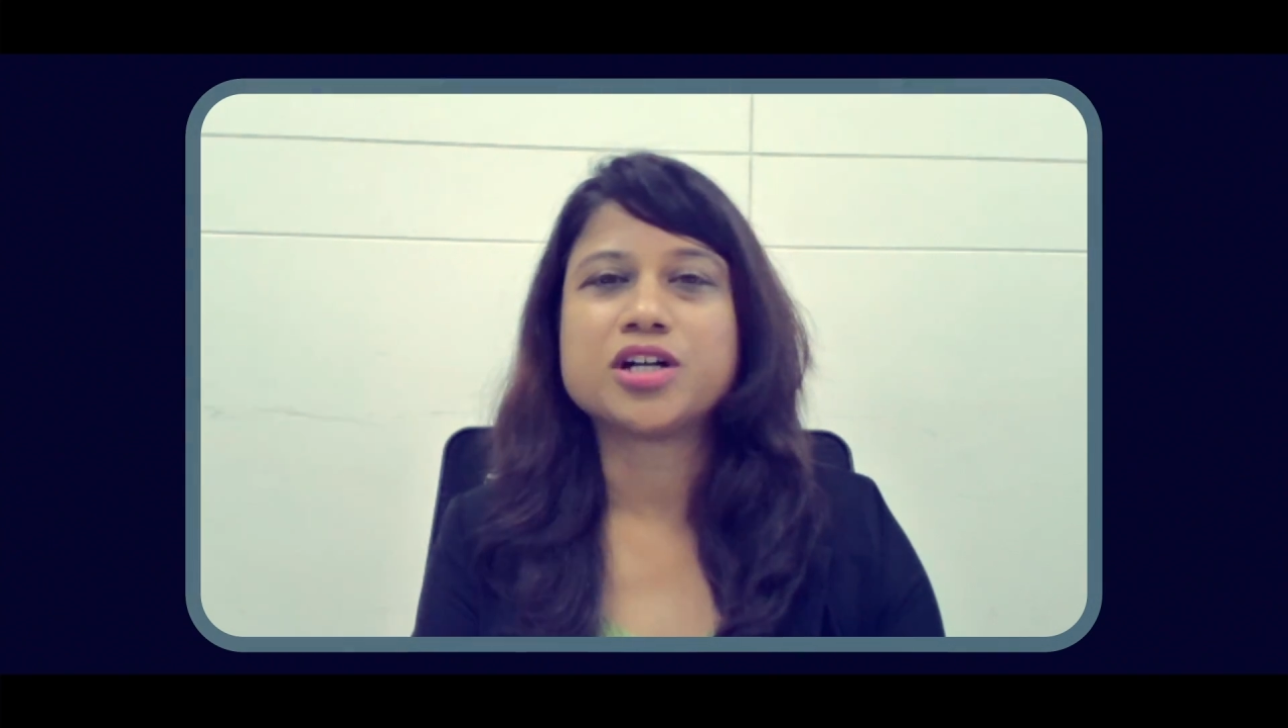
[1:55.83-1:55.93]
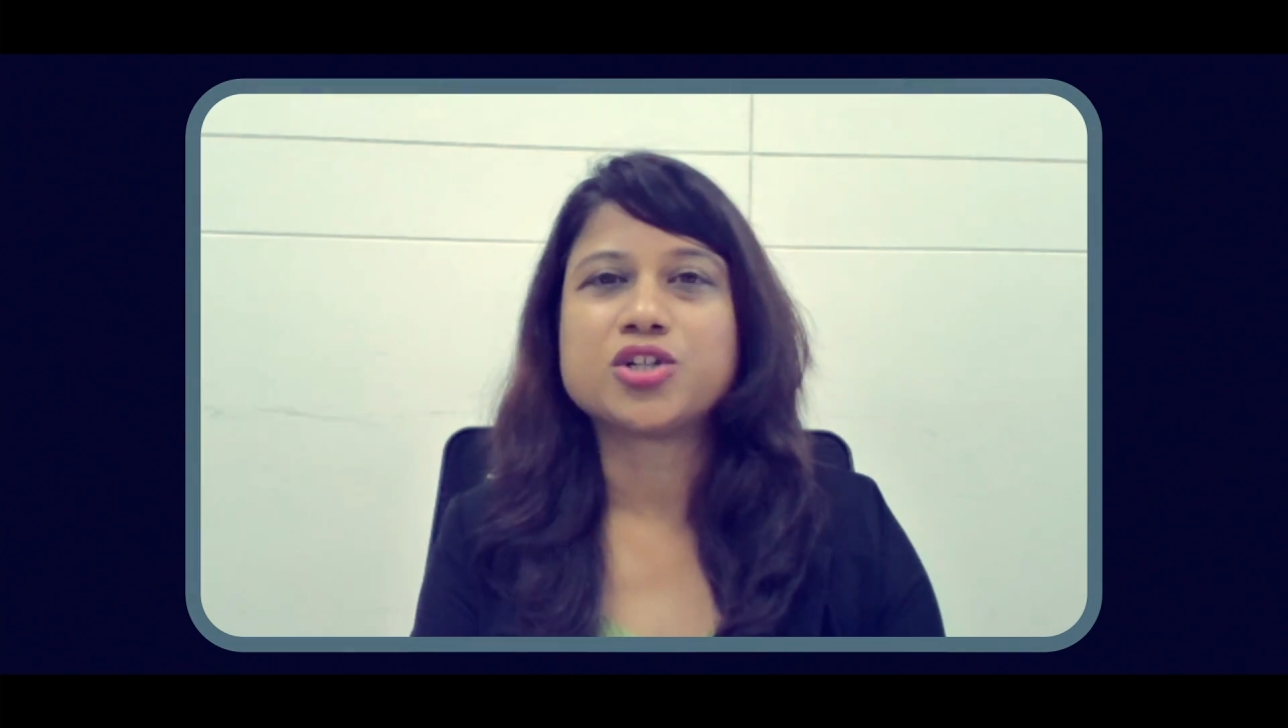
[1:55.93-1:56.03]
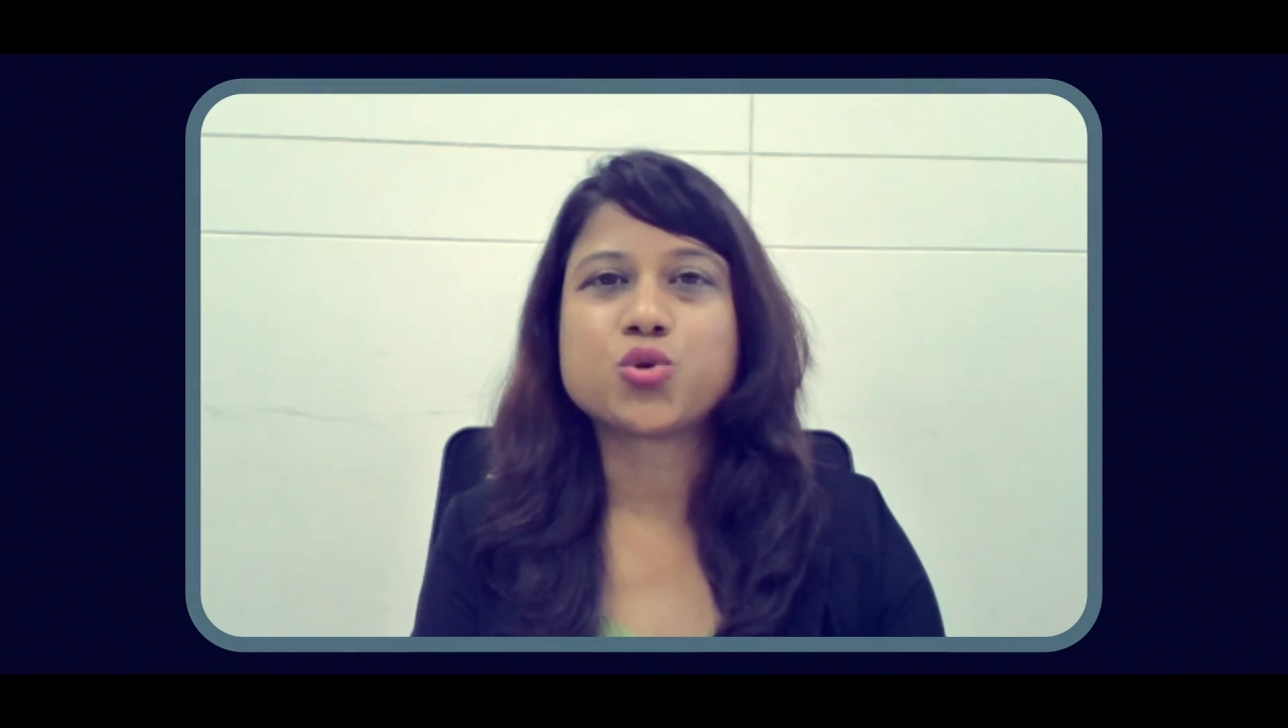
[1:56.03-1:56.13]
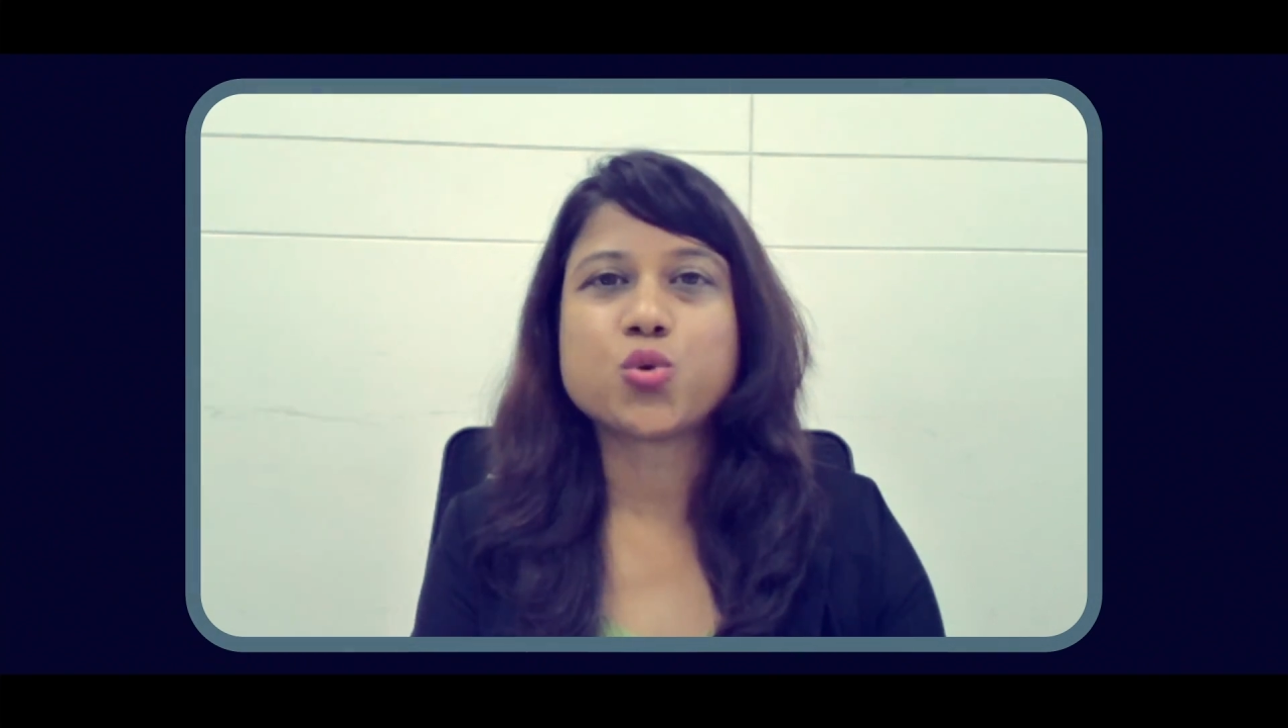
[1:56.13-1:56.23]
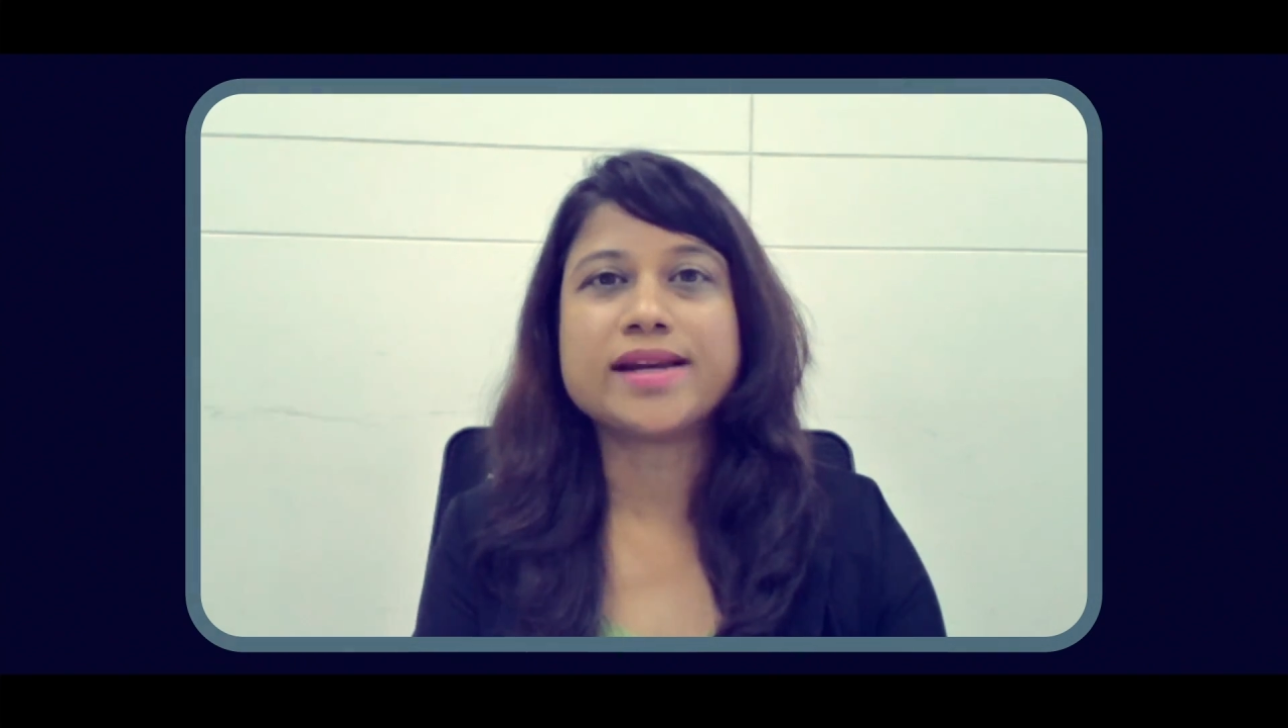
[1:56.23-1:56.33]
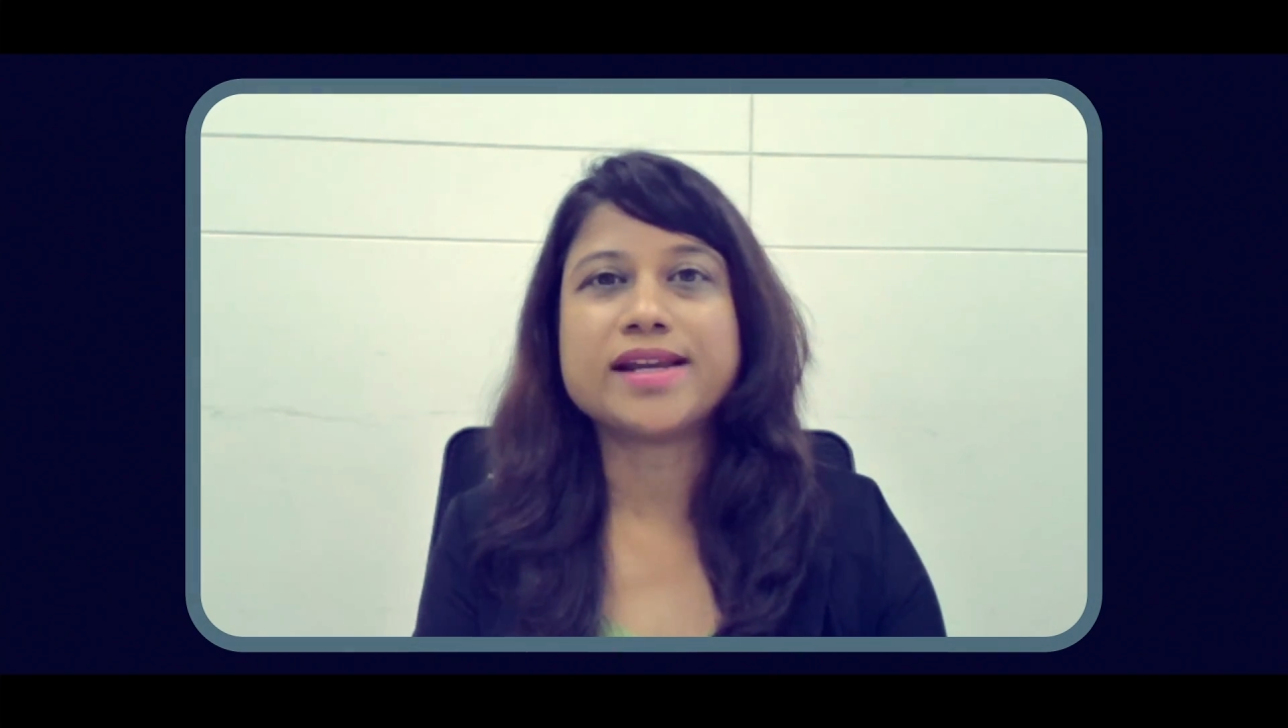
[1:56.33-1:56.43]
to